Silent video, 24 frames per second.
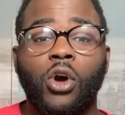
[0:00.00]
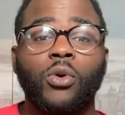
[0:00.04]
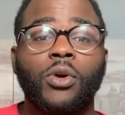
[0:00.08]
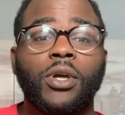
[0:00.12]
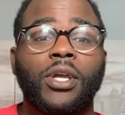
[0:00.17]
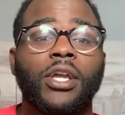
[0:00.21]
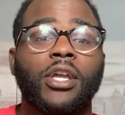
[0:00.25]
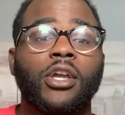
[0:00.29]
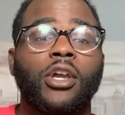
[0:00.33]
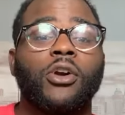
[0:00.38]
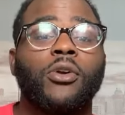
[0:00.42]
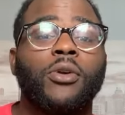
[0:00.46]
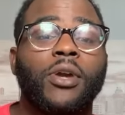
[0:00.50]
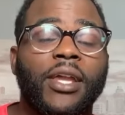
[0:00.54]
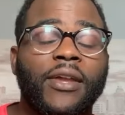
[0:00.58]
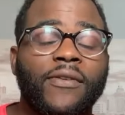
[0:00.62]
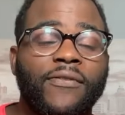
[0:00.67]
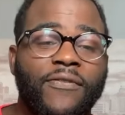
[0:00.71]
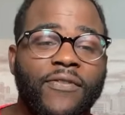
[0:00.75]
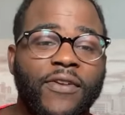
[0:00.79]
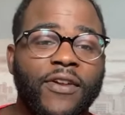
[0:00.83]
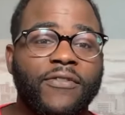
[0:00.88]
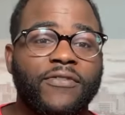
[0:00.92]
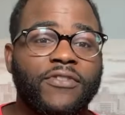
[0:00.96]
Can go get
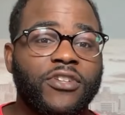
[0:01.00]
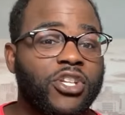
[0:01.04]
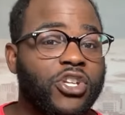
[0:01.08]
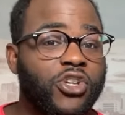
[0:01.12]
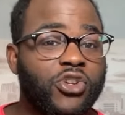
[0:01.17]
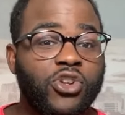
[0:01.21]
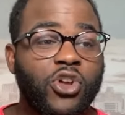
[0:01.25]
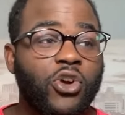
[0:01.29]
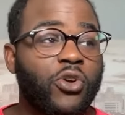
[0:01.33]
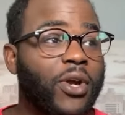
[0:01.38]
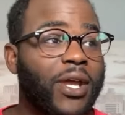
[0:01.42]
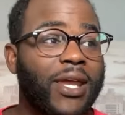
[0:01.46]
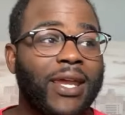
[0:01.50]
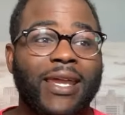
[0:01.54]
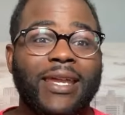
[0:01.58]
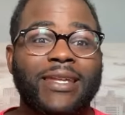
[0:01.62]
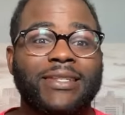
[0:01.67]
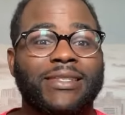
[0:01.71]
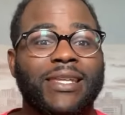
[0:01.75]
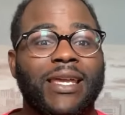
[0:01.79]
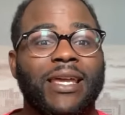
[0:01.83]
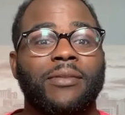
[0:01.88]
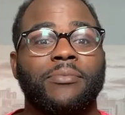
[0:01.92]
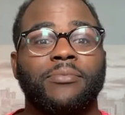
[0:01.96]
50. Can get
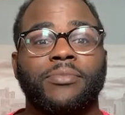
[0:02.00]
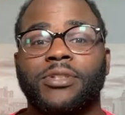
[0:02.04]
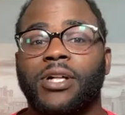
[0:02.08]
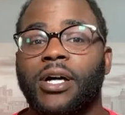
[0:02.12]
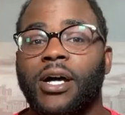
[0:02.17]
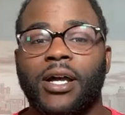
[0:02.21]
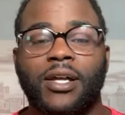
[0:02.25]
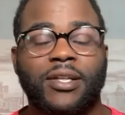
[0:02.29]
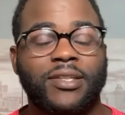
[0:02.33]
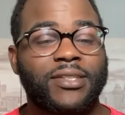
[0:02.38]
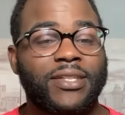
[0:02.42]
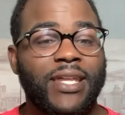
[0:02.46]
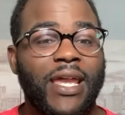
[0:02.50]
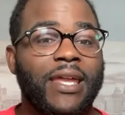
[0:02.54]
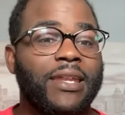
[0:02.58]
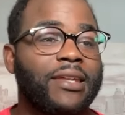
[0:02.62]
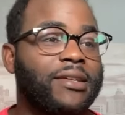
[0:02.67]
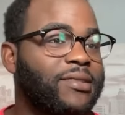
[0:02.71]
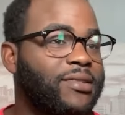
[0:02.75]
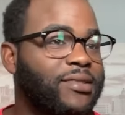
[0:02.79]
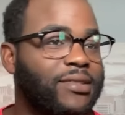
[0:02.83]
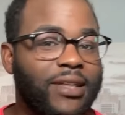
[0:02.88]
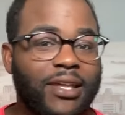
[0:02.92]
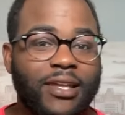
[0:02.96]
10 blocks, 10
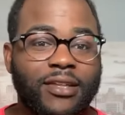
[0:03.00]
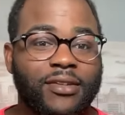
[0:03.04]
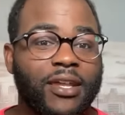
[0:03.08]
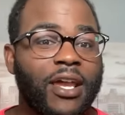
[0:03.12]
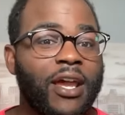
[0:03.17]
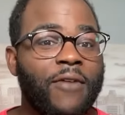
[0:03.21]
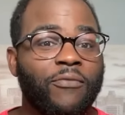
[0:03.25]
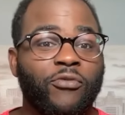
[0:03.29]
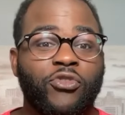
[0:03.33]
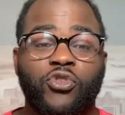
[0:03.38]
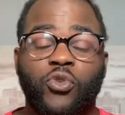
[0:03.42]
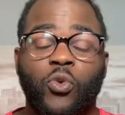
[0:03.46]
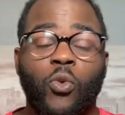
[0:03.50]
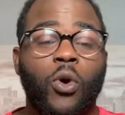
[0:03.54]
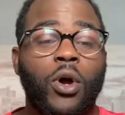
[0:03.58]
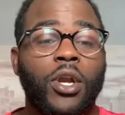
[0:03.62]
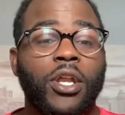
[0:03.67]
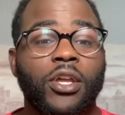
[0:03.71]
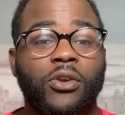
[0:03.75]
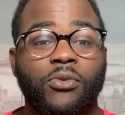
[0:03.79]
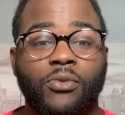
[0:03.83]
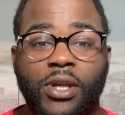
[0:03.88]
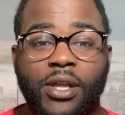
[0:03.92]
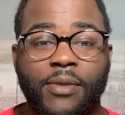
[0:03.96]
assists,
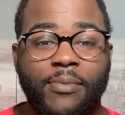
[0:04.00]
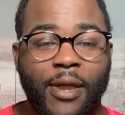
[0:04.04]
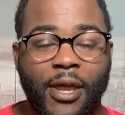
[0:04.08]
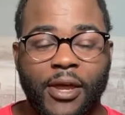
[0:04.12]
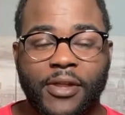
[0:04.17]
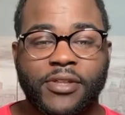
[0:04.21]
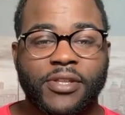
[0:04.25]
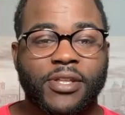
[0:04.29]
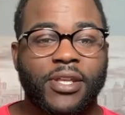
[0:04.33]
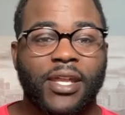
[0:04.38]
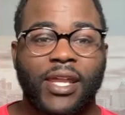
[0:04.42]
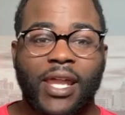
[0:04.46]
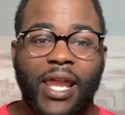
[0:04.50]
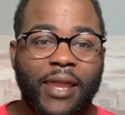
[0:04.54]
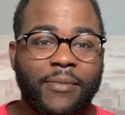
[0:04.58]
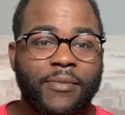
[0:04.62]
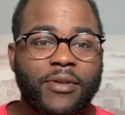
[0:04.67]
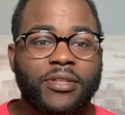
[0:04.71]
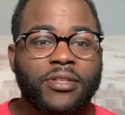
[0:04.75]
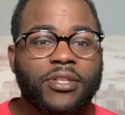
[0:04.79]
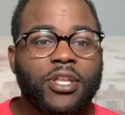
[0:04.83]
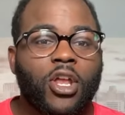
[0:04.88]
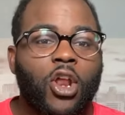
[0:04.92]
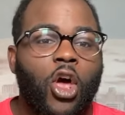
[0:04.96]
20 rebounds in a game.
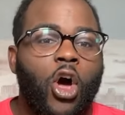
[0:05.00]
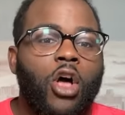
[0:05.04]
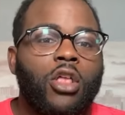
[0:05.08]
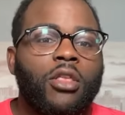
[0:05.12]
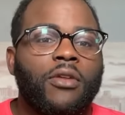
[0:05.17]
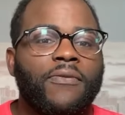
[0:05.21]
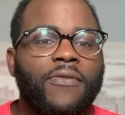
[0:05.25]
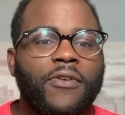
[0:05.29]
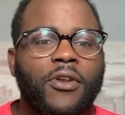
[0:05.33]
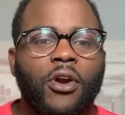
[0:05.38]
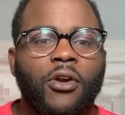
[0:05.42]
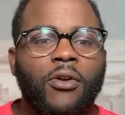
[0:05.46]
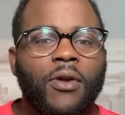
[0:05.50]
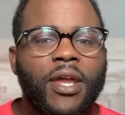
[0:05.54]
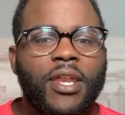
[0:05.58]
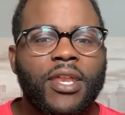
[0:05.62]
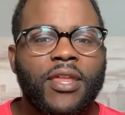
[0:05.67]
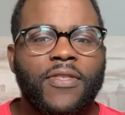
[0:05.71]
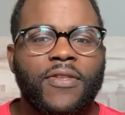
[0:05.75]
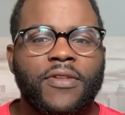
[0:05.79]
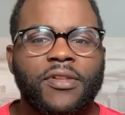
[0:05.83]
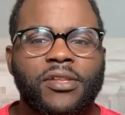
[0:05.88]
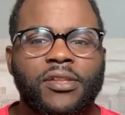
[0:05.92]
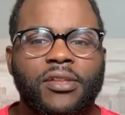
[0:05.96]
He's done all of it already
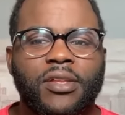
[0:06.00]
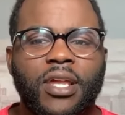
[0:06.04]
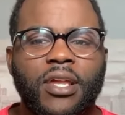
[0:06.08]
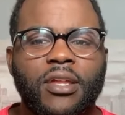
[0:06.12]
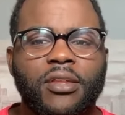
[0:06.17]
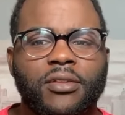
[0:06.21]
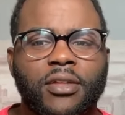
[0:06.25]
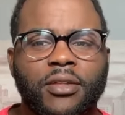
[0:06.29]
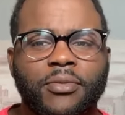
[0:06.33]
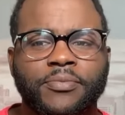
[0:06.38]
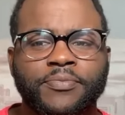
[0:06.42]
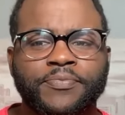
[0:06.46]
this season.